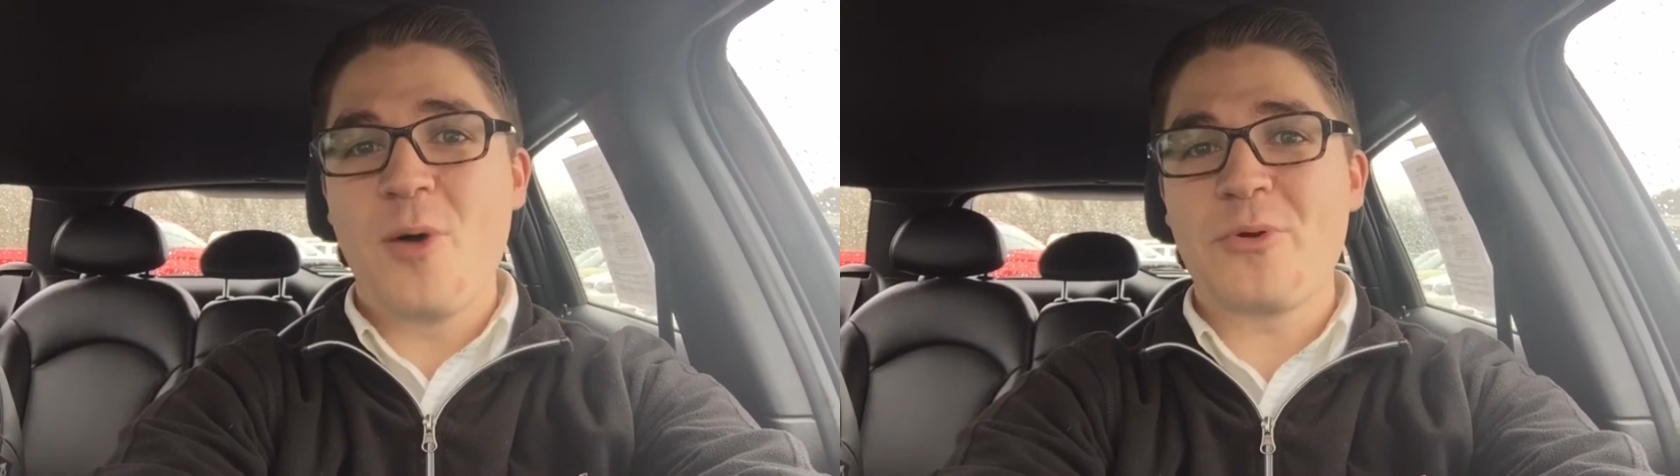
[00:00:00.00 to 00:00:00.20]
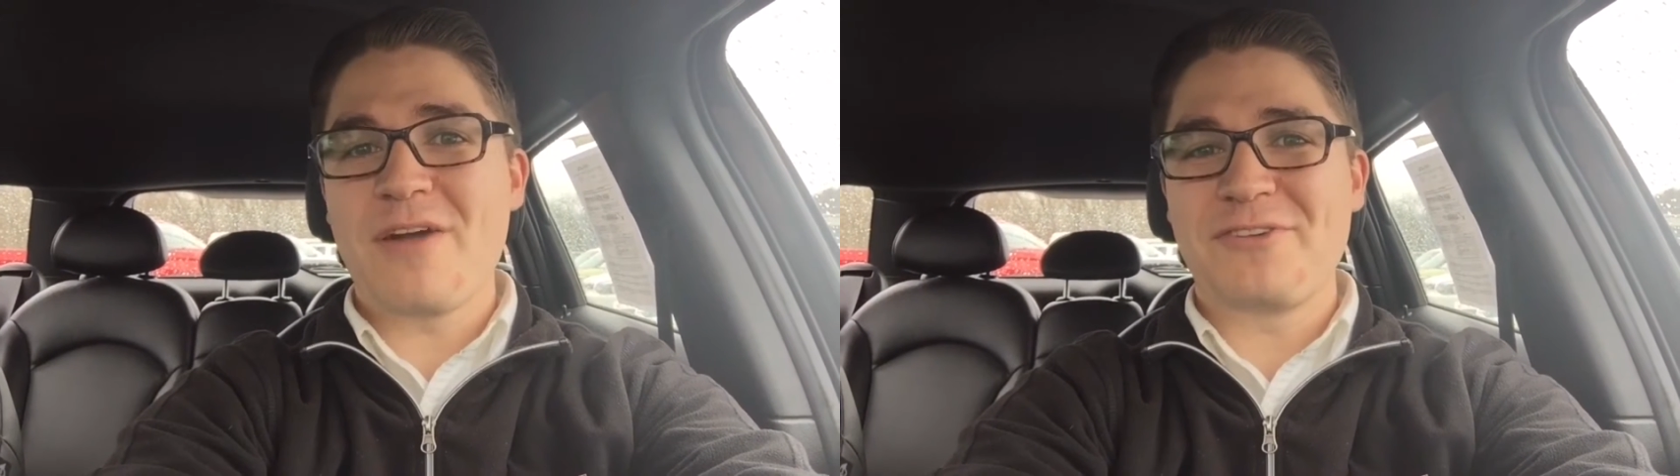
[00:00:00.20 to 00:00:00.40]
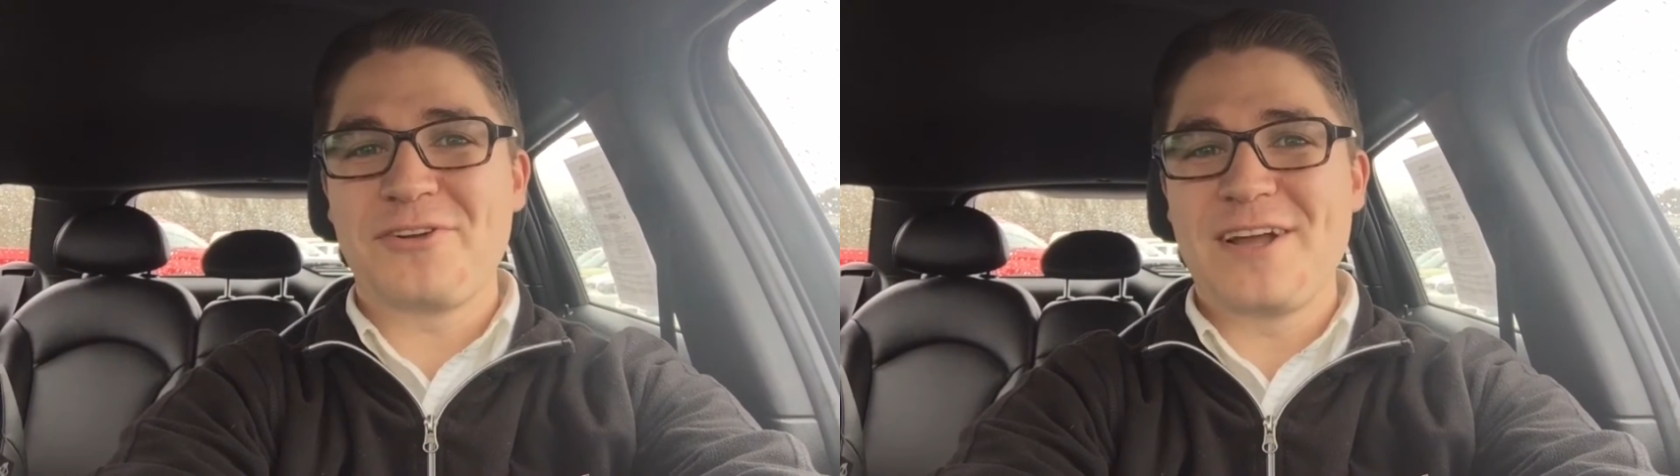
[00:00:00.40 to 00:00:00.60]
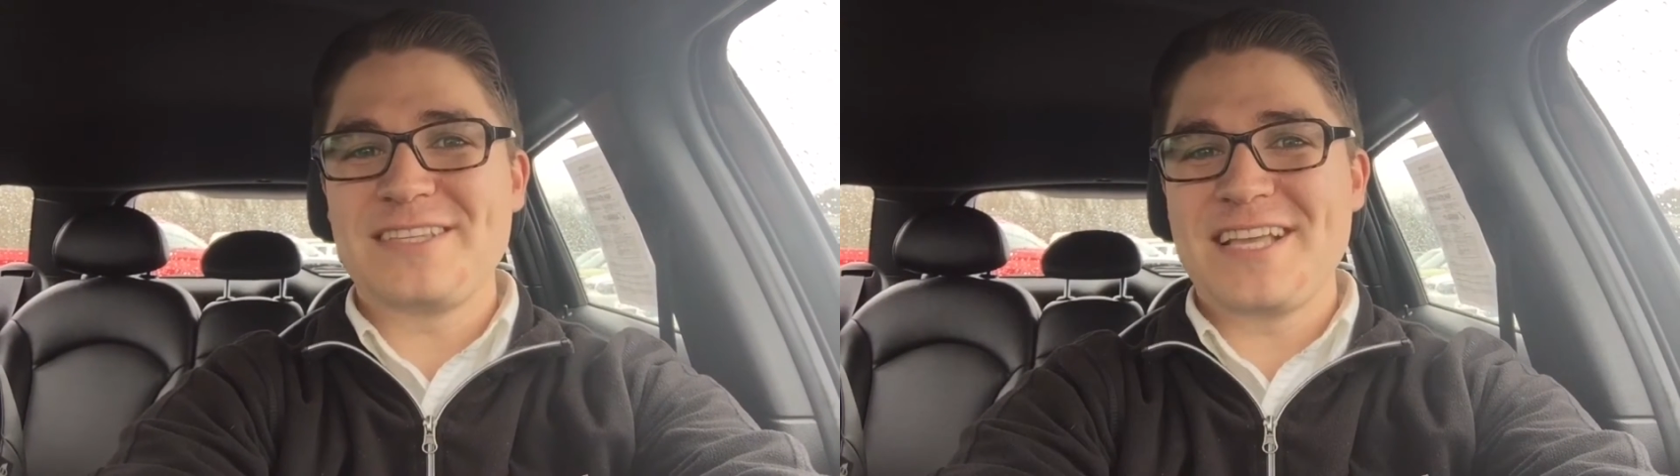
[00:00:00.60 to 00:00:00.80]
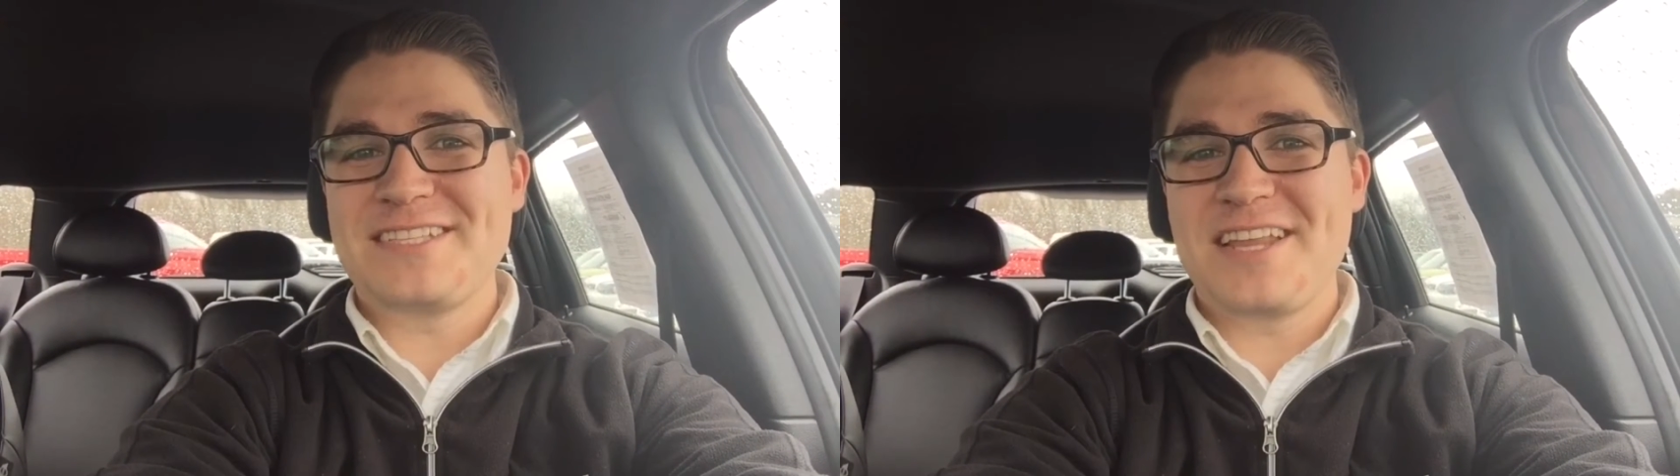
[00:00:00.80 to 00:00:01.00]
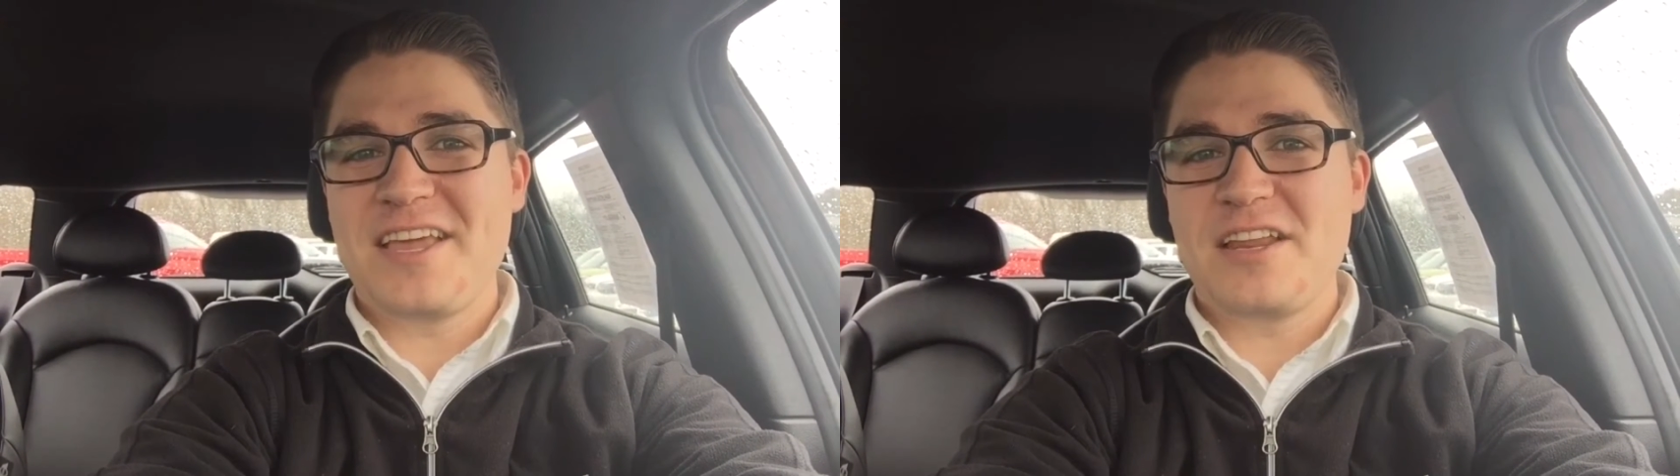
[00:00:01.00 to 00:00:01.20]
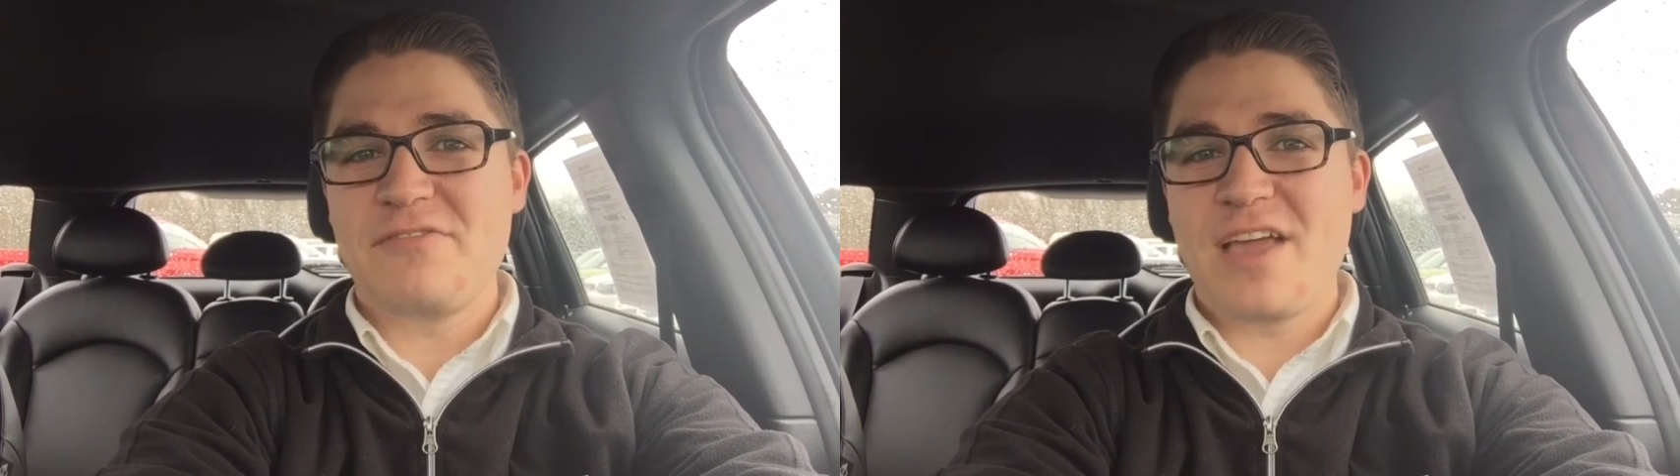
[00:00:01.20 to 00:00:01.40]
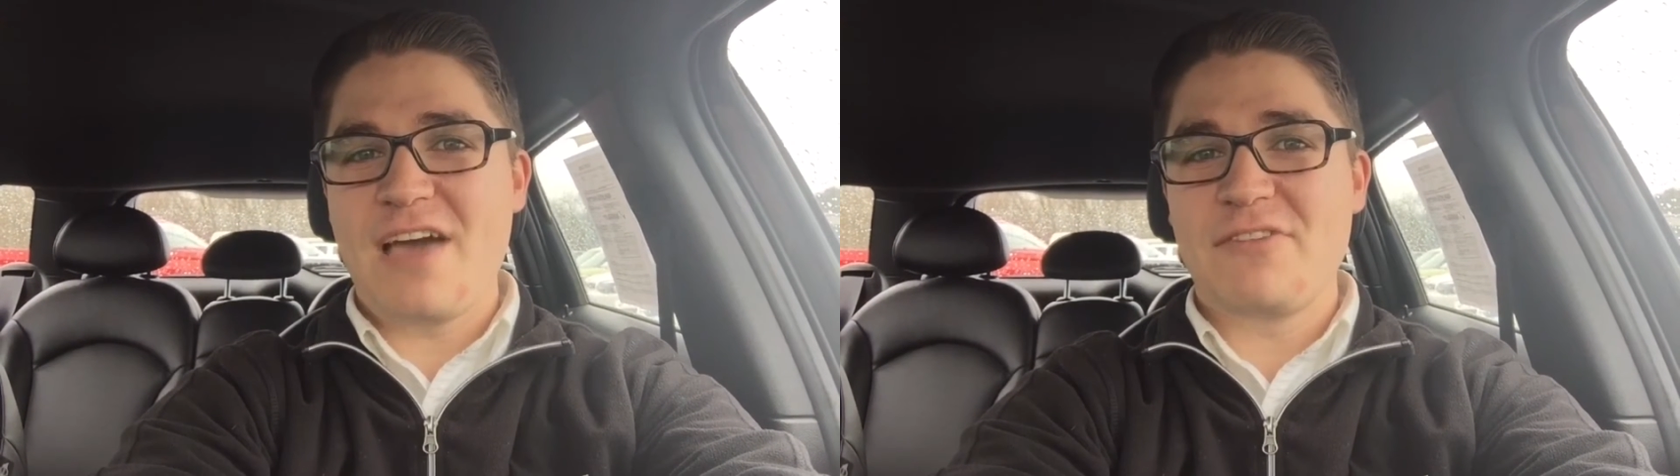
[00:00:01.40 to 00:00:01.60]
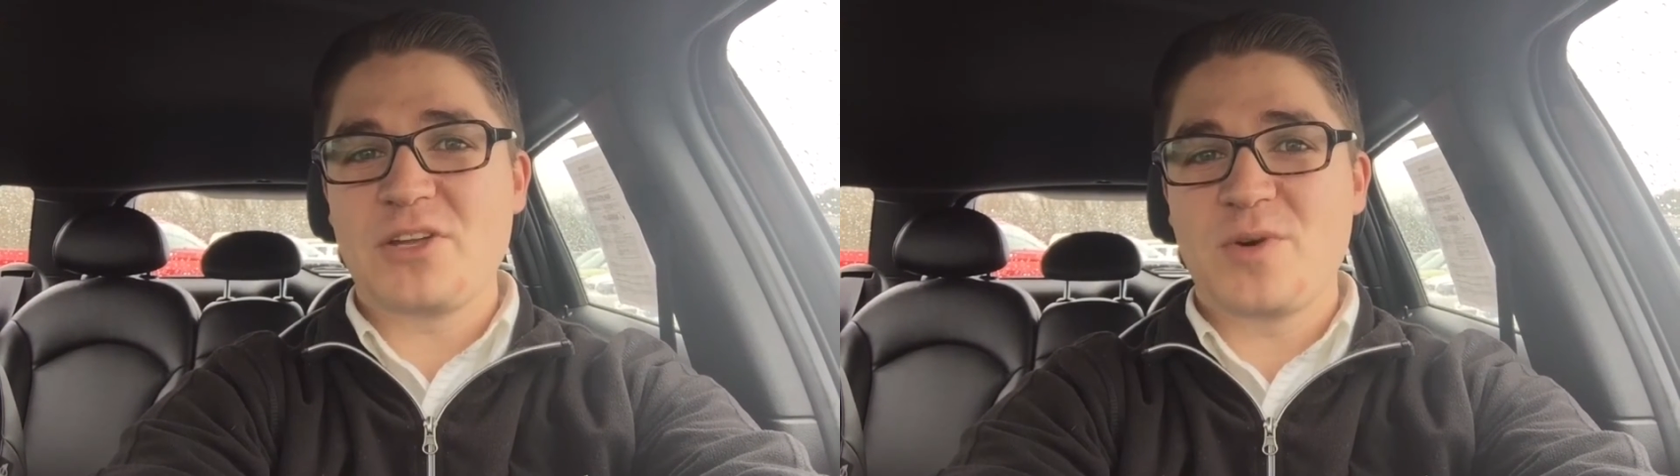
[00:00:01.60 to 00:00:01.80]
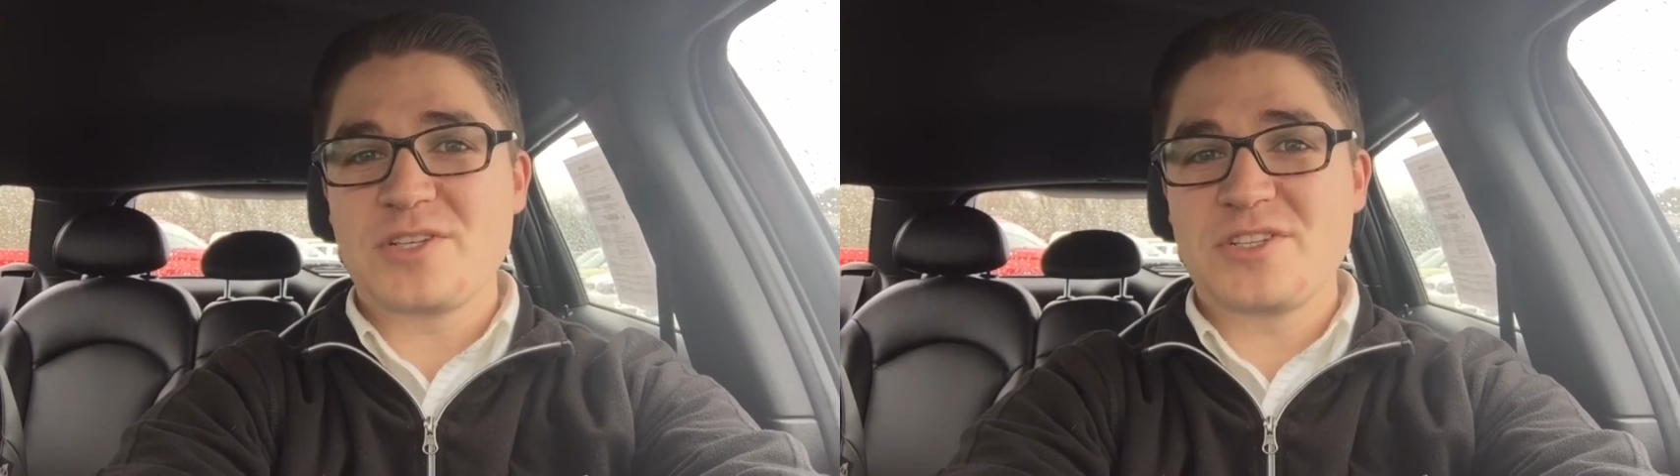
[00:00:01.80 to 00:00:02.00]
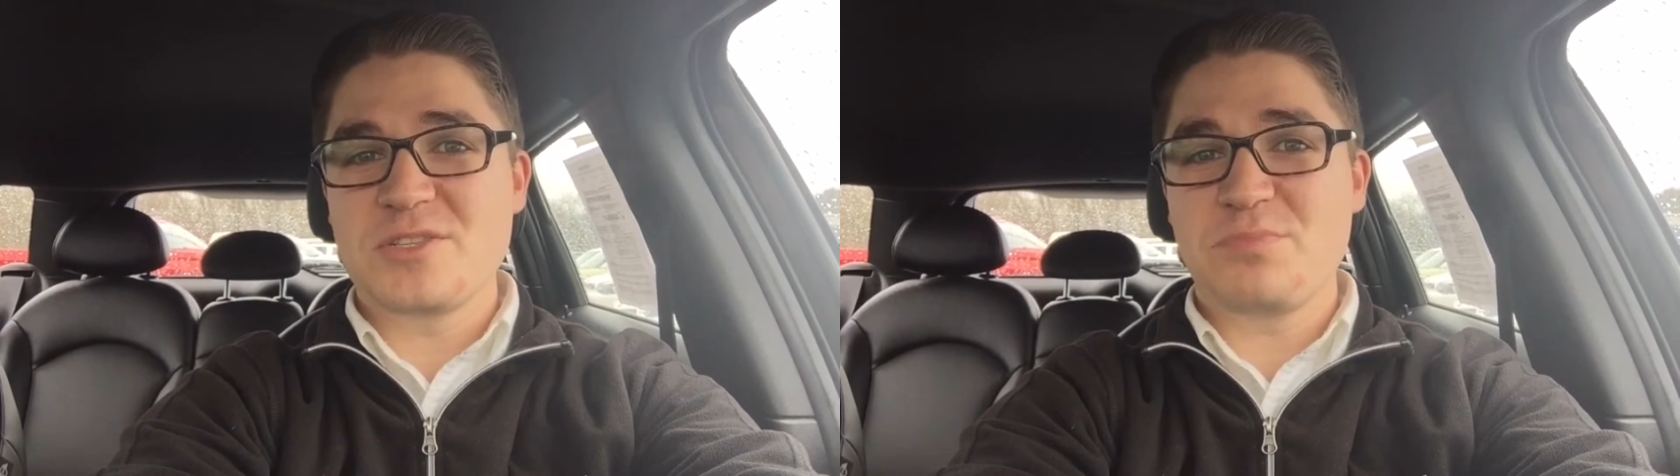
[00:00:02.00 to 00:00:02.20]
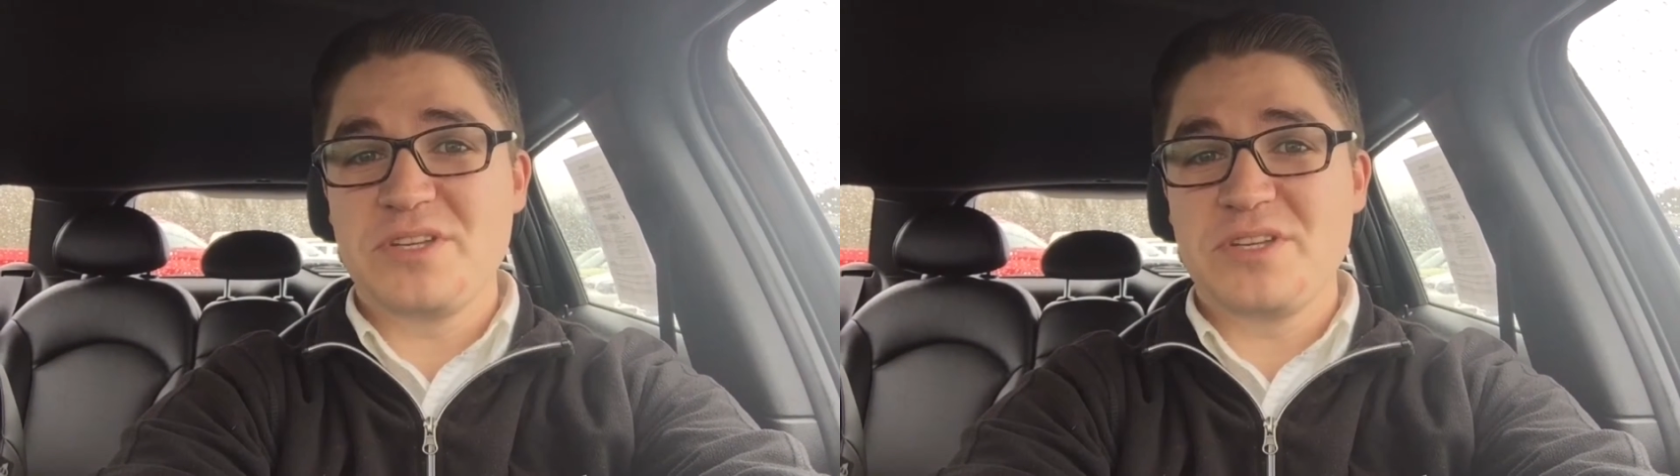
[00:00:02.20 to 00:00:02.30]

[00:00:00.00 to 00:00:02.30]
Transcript: Hope you're having a great day today, and if you have any questions,